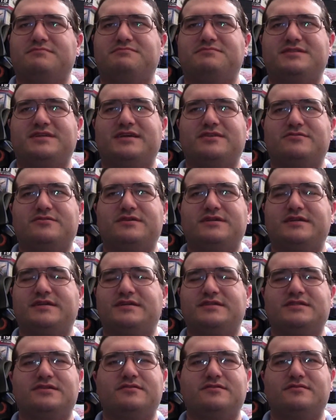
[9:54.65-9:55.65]
scheduling
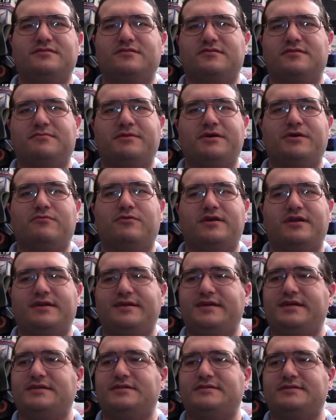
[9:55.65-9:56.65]
is going to be what
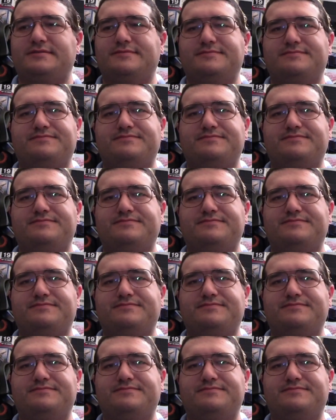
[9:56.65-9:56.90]
it is.